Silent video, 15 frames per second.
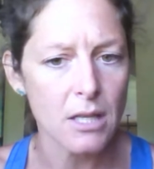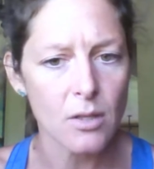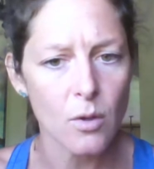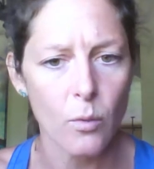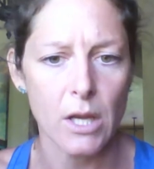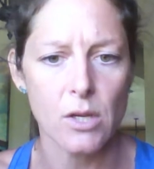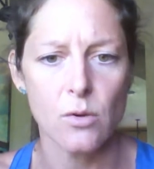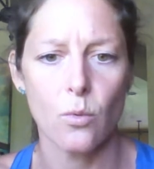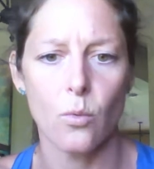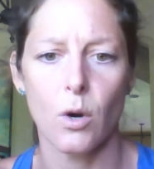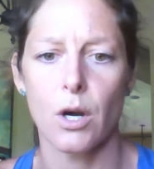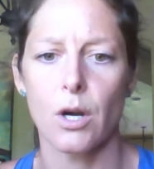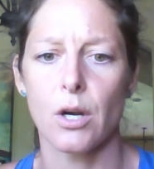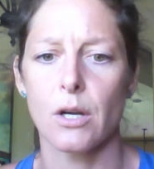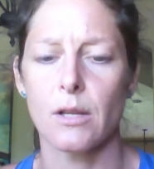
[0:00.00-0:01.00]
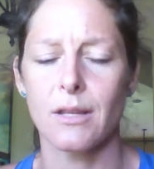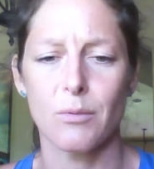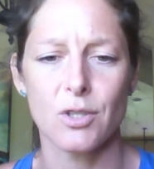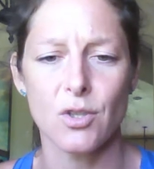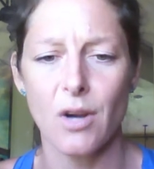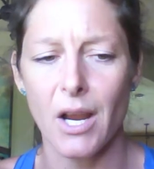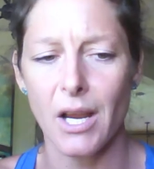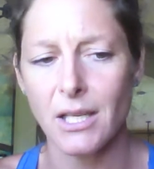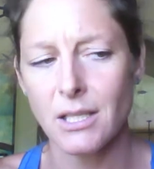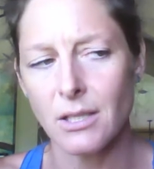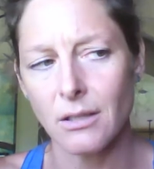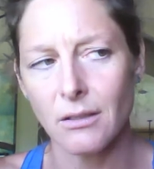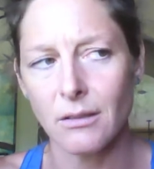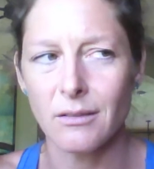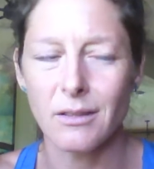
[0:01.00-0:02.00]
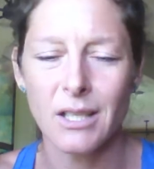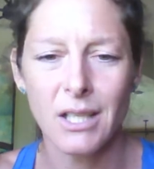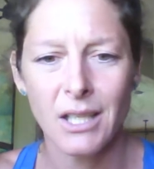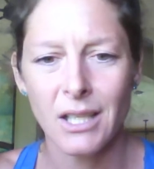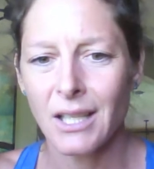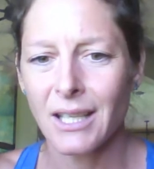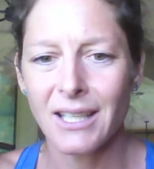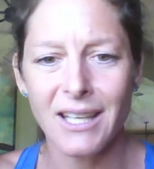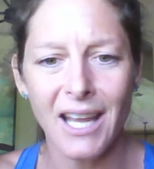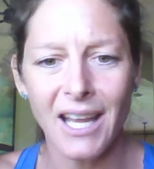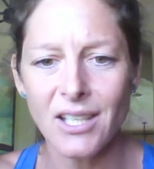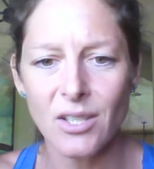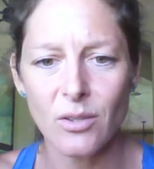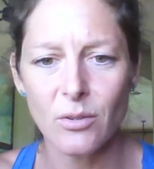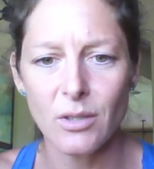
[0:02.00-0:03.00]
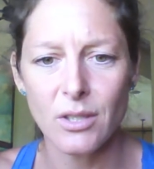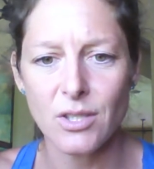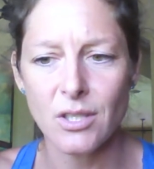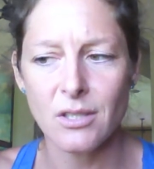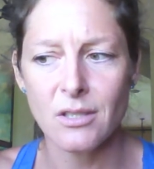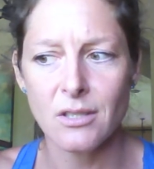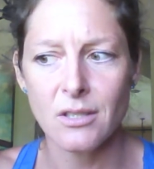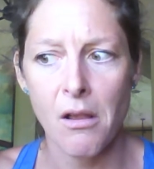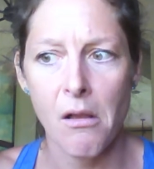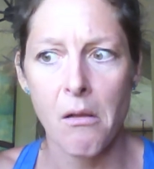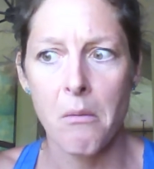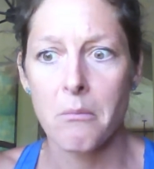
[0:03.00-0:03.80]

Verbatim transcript: being the way you were. And they were trying to get you to just